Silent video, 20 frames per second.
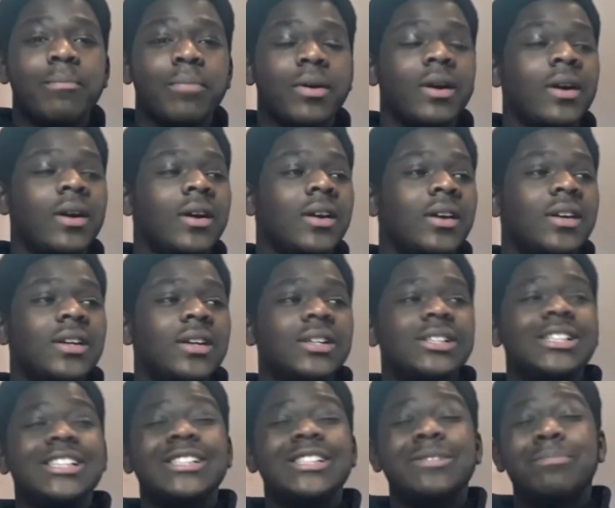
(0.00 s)
But
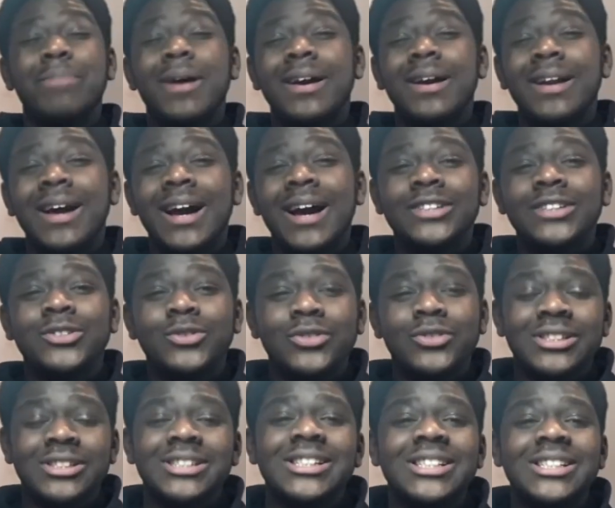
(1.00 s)
see, it's about the act of
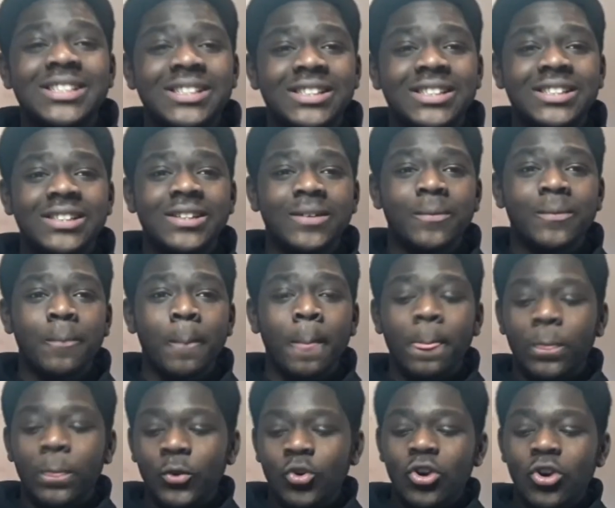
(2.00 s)
consistency.
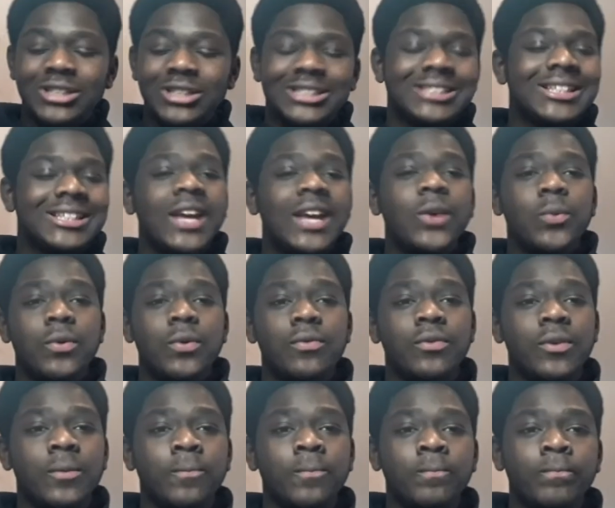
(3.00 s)
You got to stay with
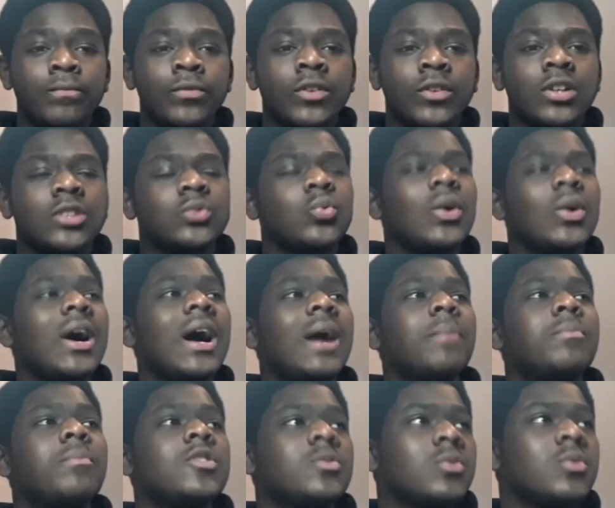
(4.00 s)
it, because what
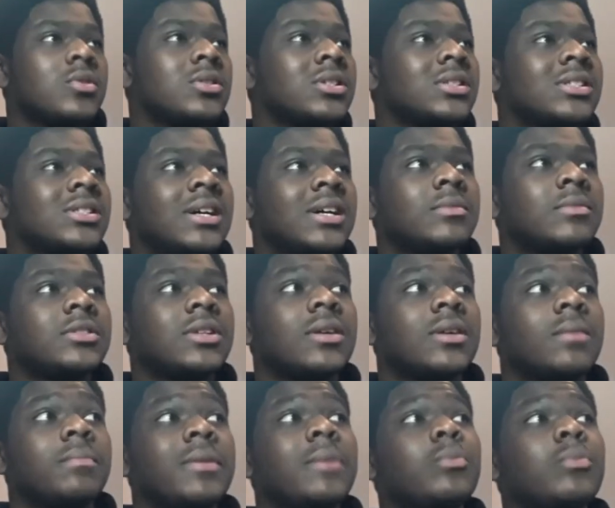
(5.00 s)
happens most of the time is
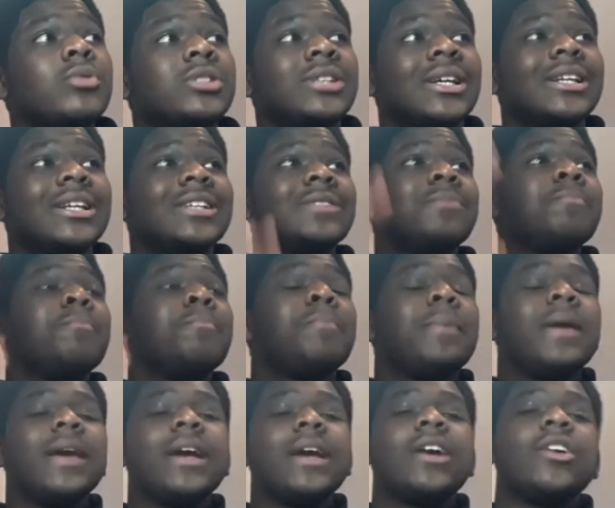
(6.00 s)
that people set this
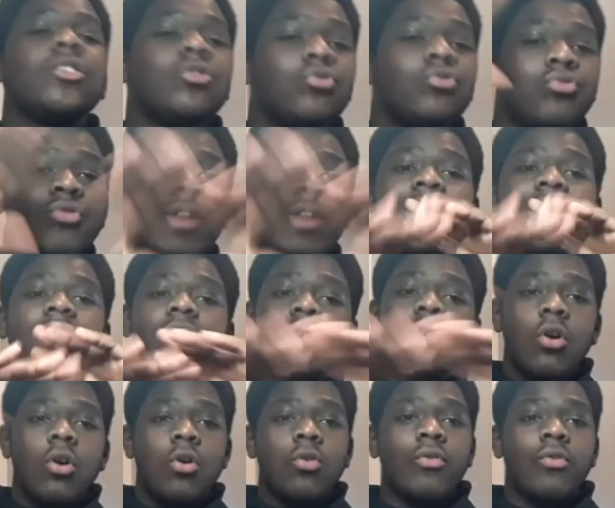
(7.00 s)
big and grand
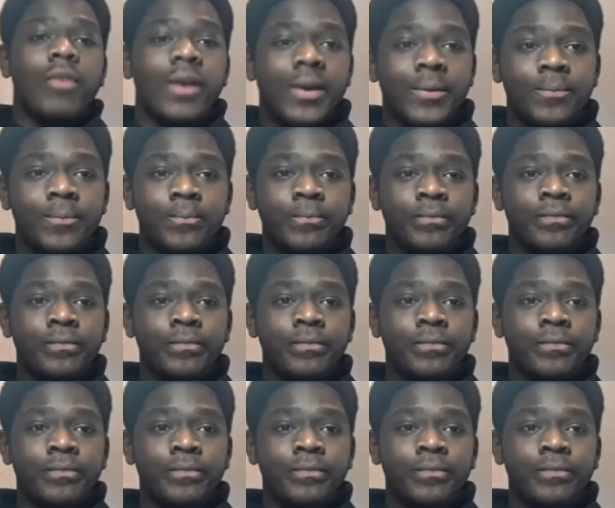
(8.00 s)
goal, right?